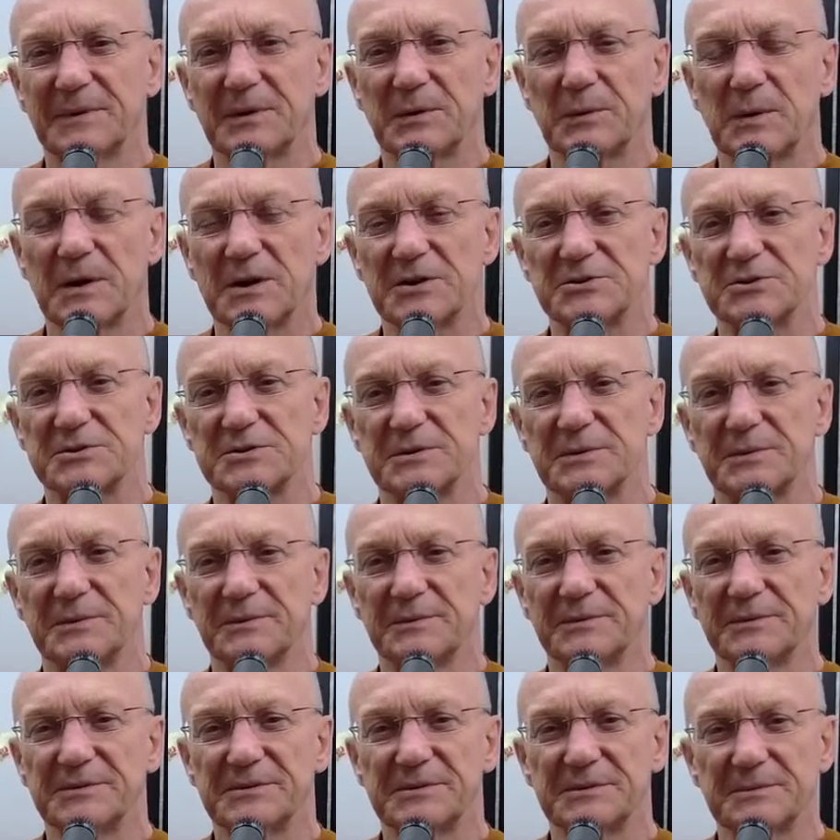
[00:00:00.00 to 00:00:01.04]

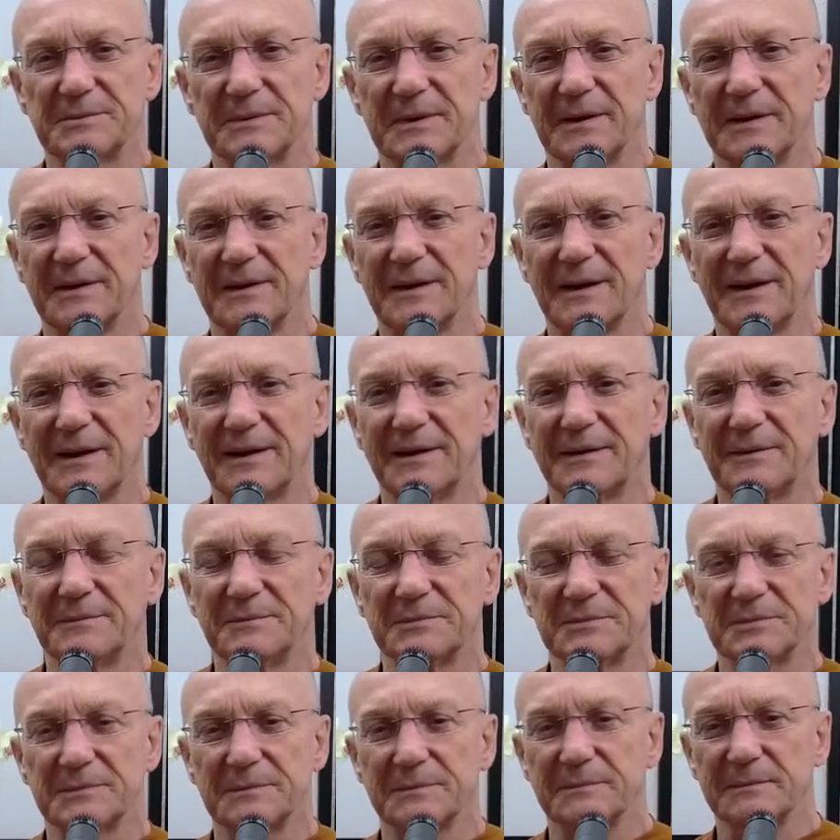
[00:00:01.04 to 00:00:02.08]
questions
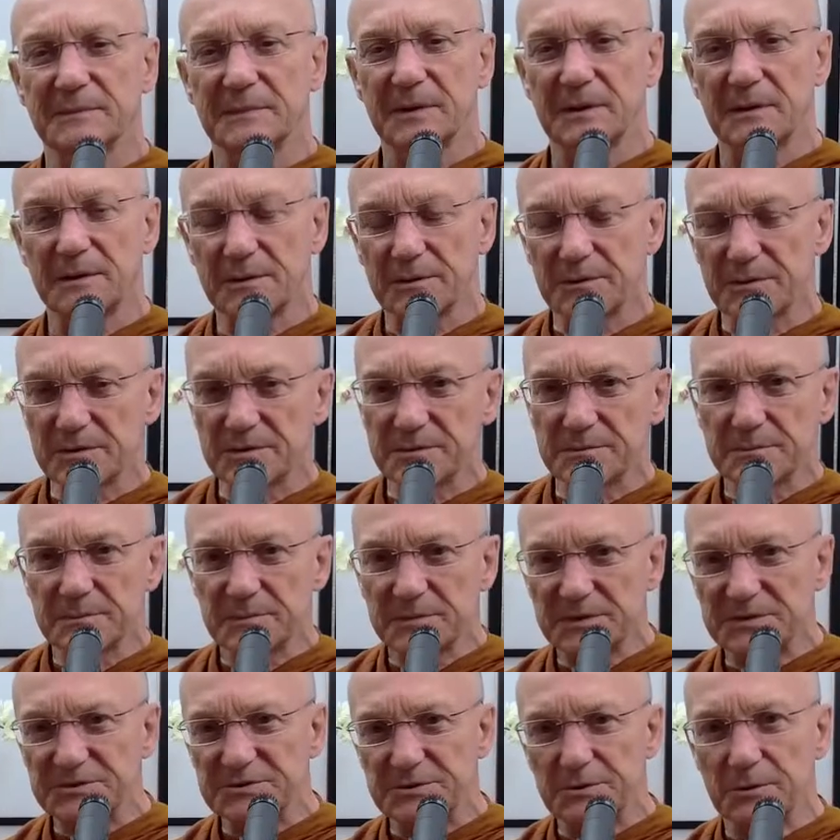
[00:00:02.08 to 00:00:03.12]
and kind of
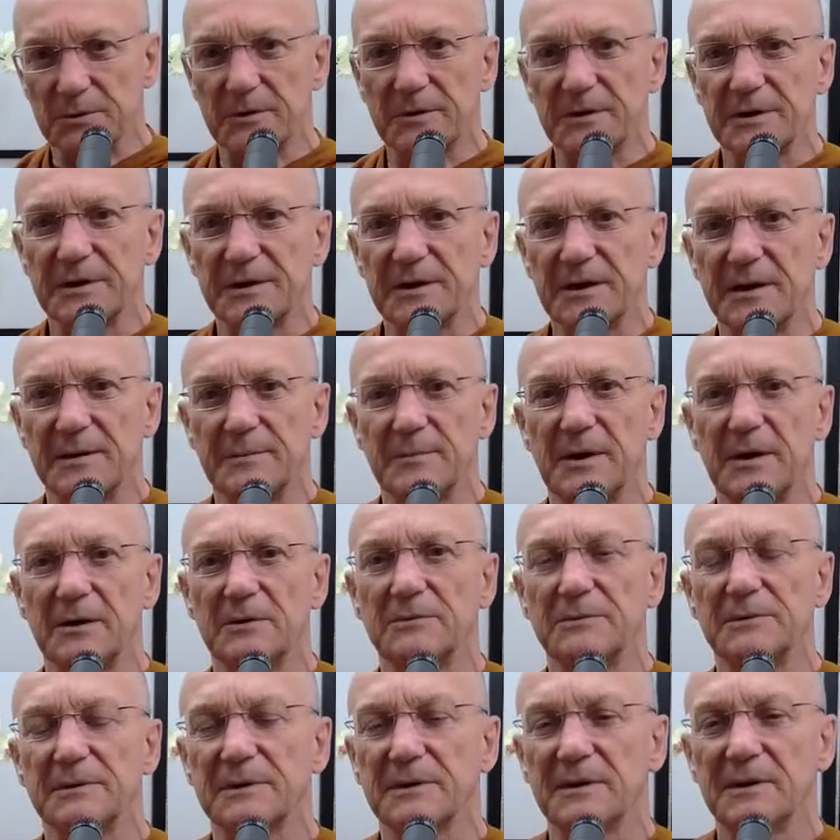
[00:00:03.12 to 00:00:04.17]
the story came
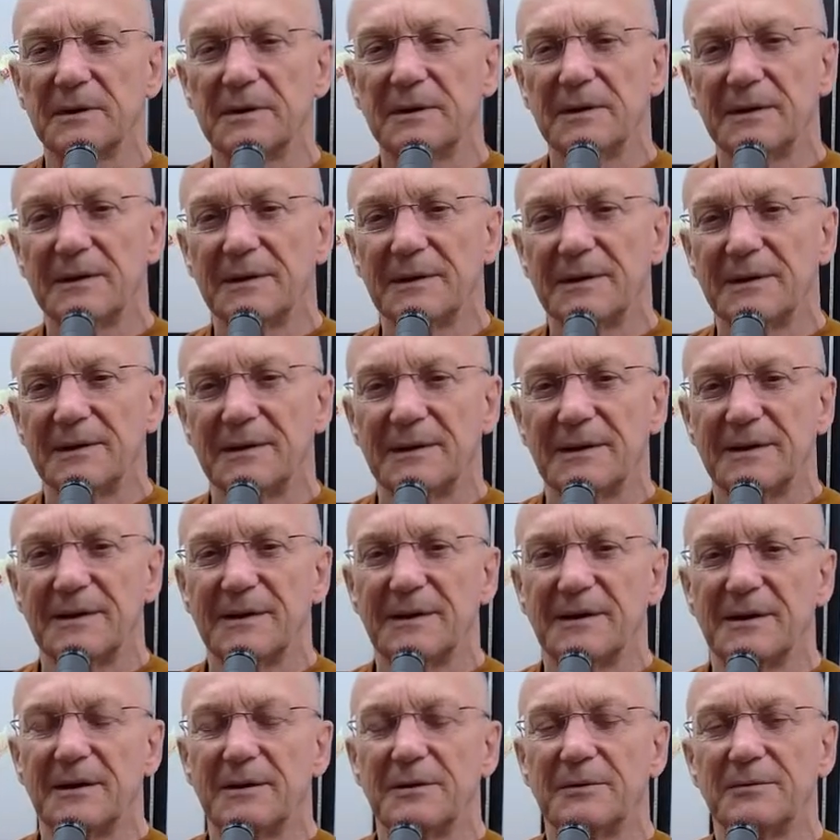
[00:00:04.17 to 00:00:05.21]
out
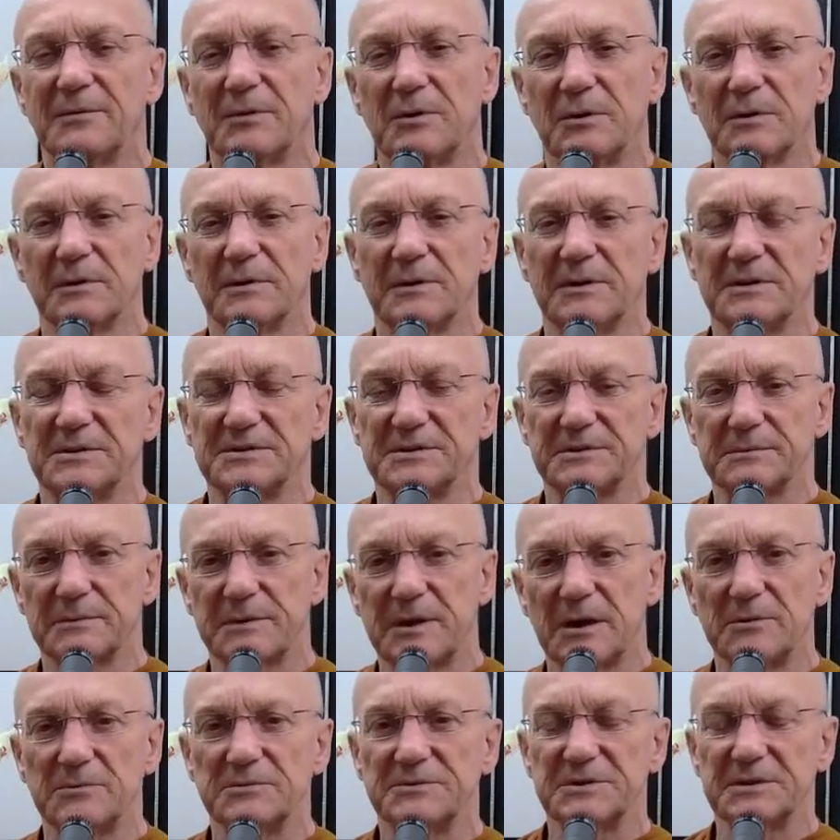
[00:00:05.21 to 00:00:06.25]
of all his
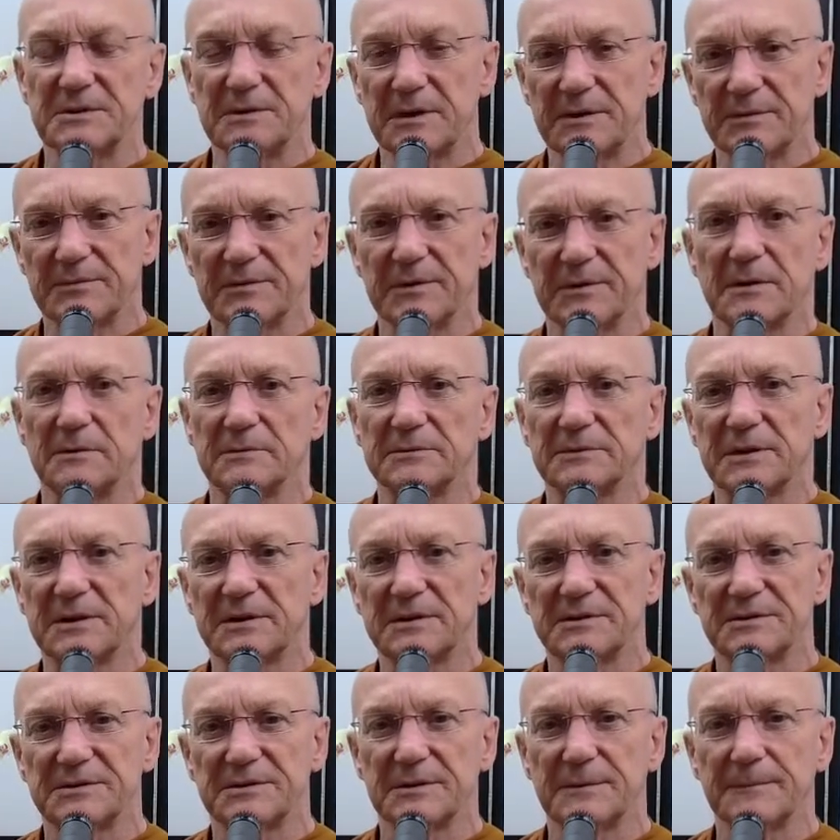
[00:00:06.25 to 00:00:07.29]
doubts and
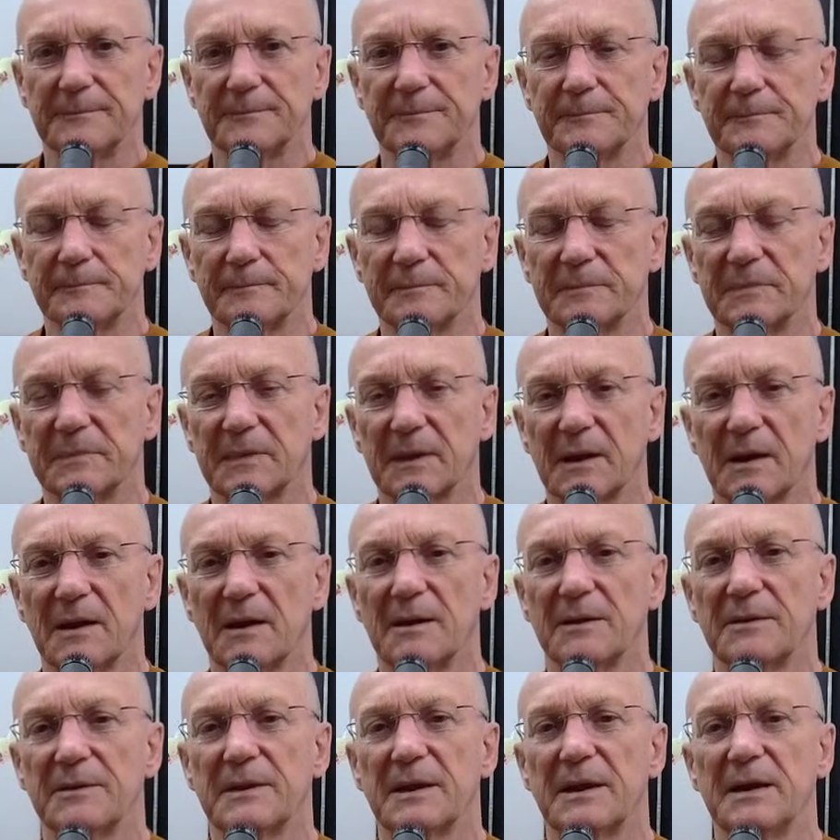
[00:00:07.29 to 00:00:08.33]
difficulties,
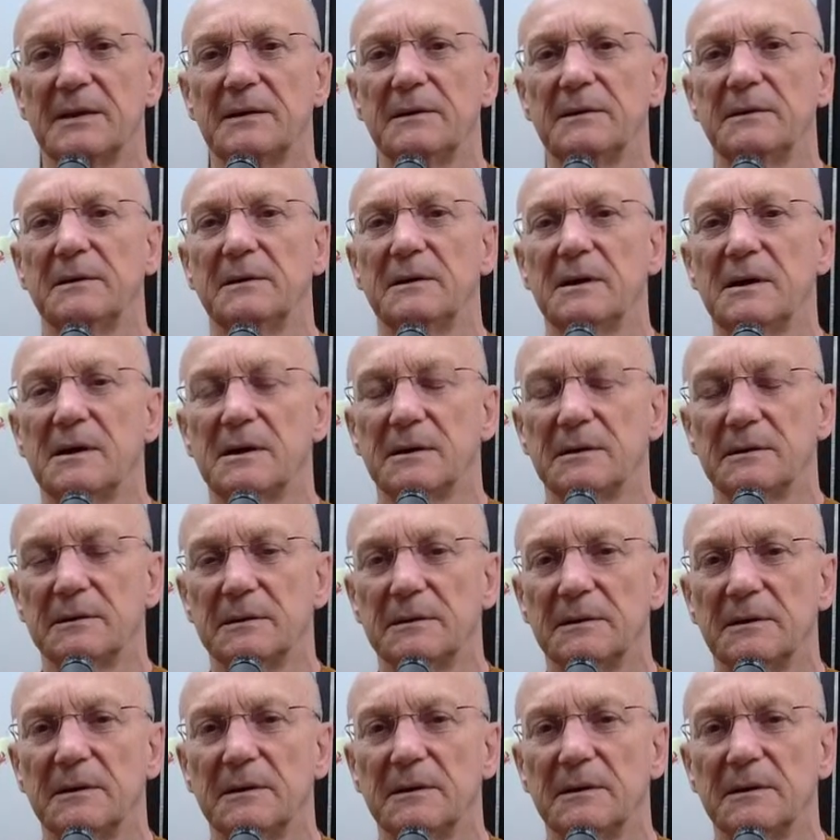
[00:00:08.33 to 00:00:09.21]
then